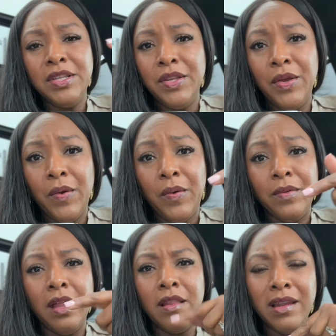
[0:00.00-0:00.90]
know,
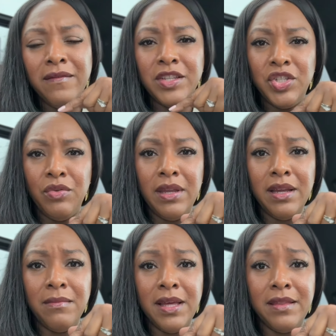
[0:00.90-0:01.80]
a lot of the chewing
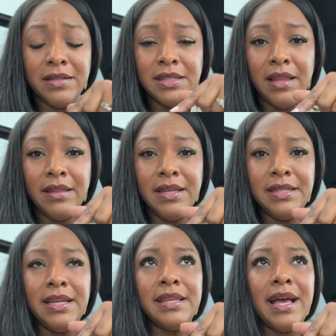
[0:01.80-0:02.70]
gum that they're selling these
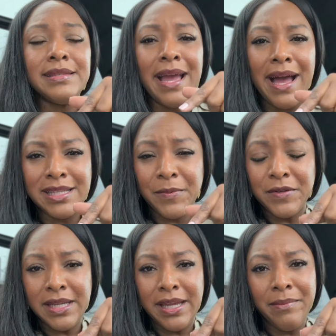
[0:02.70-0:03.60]
days has
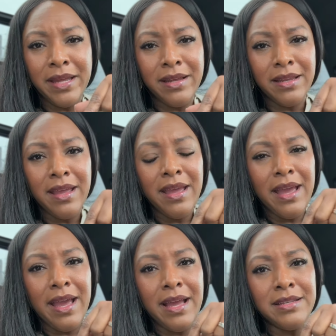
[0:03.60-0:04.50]
aspartame in it,
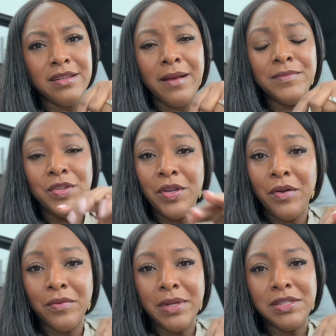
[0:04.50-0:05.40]
and do your
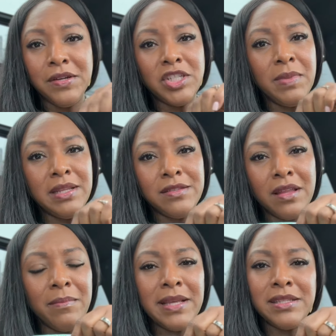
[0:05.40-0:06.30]
own research, but it's
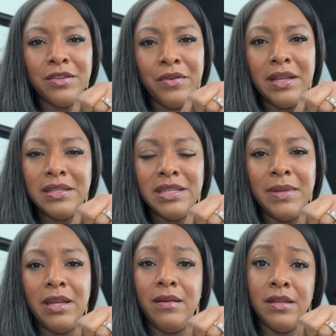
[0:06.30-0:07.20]
not the best ingredient to
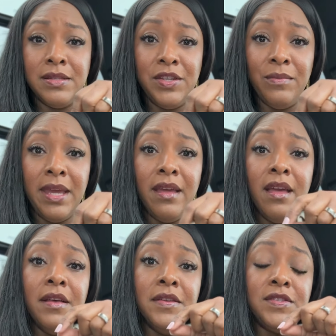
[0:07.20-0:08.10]
be consuming.
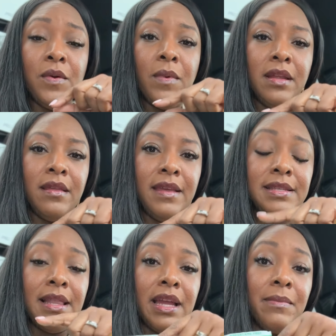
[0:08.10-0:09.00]
So one of the things
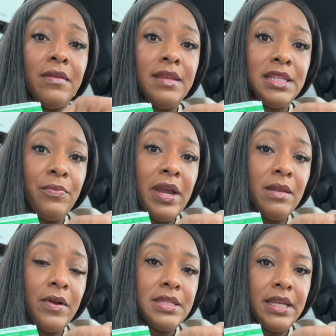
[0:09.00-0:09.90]
I like about this brand
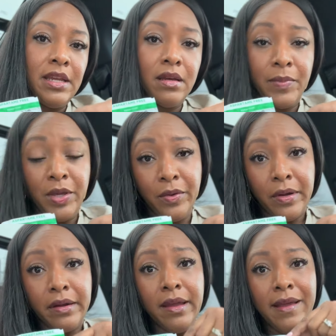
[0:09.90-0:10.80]
in particular,
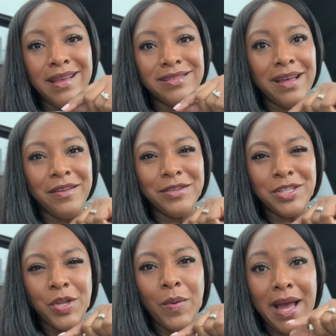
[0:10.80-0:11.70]
Pure, is that there is
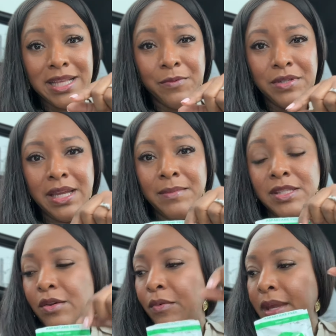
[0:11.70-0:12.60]
no aspartame,
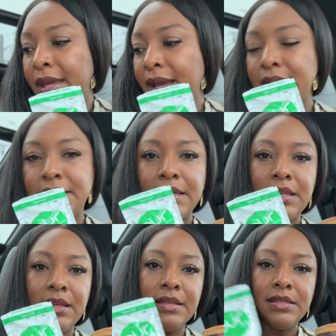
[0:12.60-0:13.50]
so we kind of stick
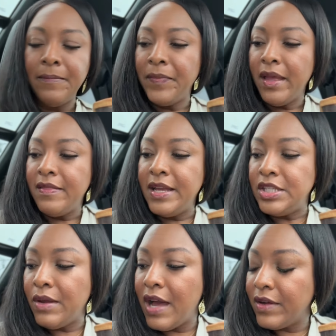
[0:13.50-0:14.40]
to this. They
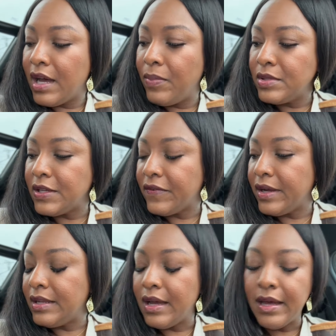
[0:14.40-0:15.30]
do have a couple different